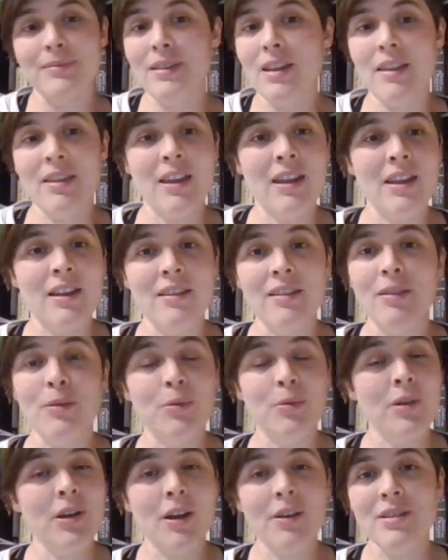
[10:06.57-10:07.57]
And then
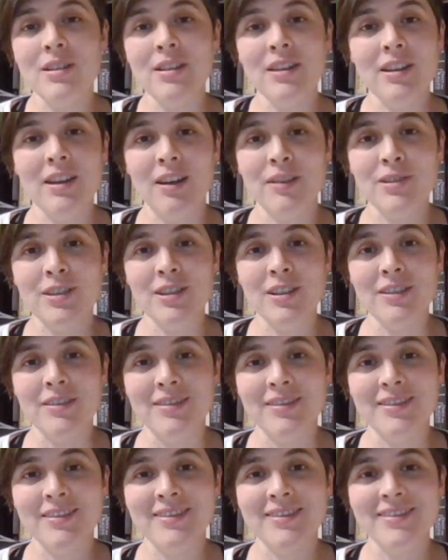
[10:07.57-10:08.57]
we'll go into the afternoon.
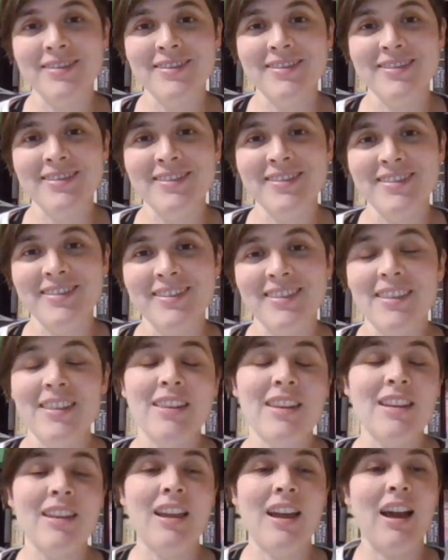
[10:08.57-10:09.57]

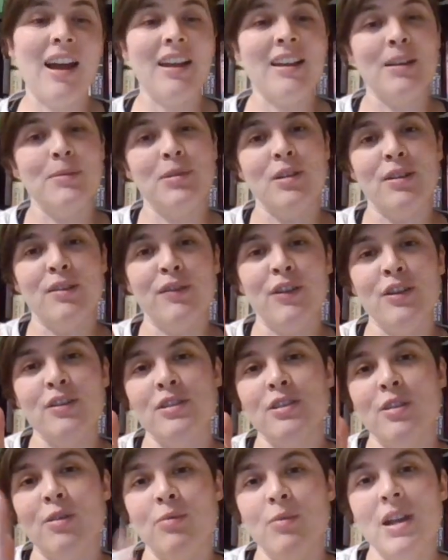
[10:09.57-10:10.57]
And I'm going to
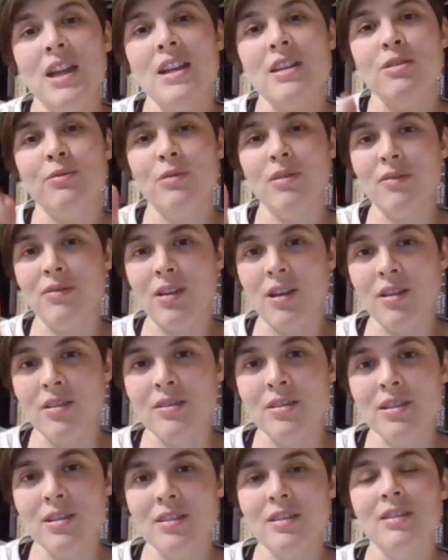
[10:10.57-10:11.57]
focus on each one of
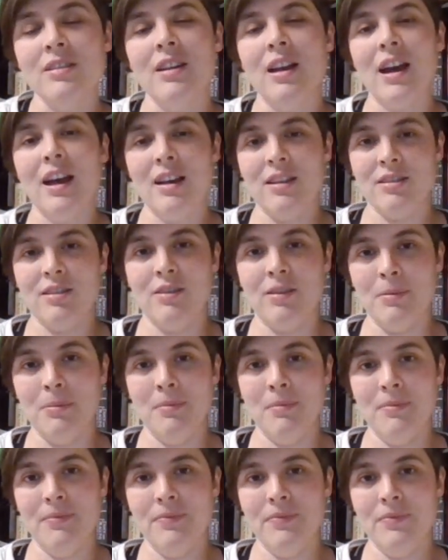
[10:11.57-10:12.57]
those at a
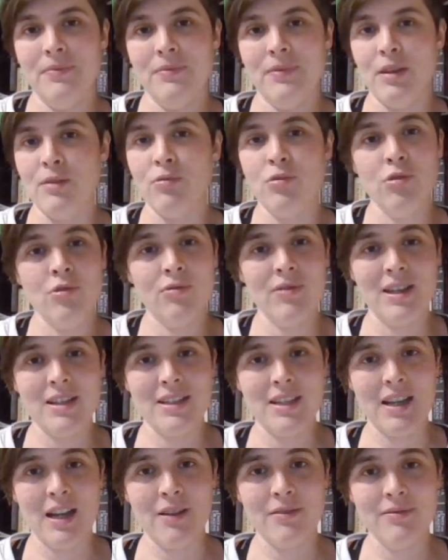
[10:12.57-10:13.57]
time. They're all
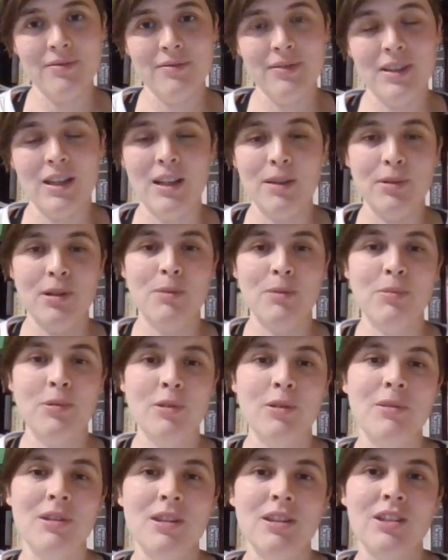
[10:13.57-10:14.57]
written down, and I'm going to
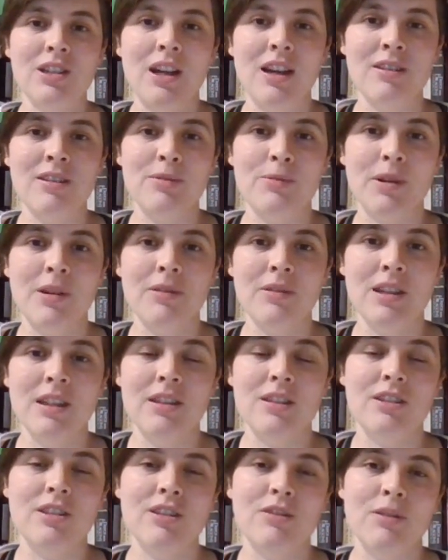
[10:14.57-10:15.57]
put them in the chat as well,
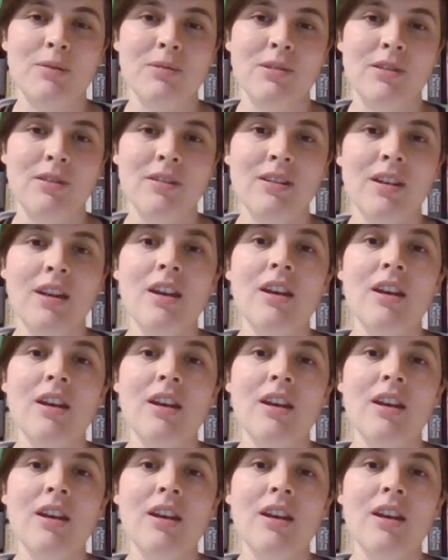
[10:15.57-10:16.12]
in the description.